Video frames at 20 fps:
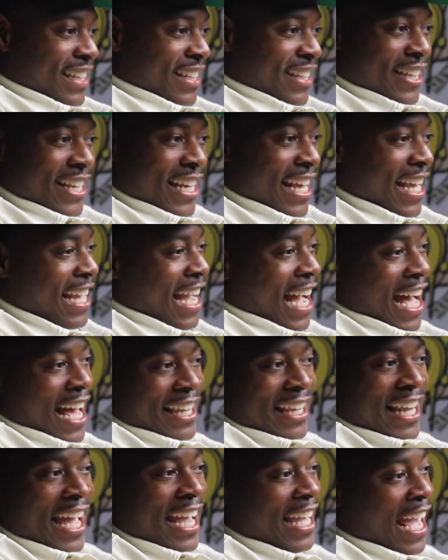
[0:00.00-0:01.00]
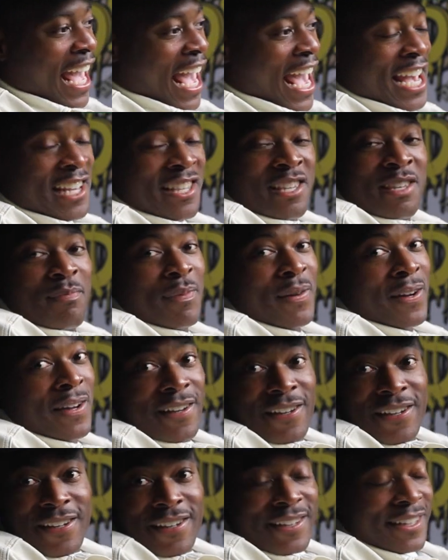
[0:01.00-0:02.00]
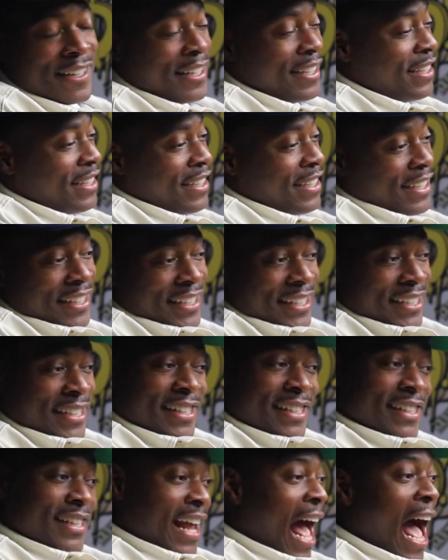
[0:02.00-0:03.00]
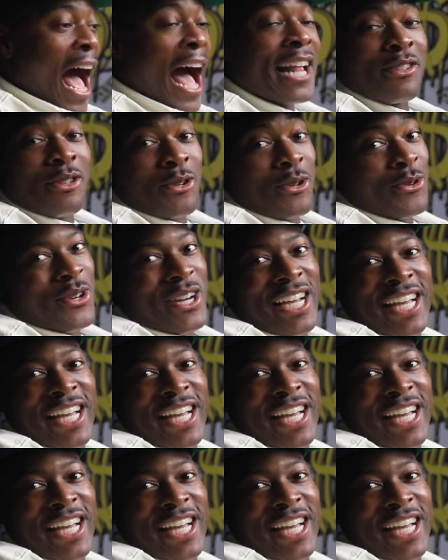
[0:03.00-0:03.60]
You ain't got to like Ace, but I do.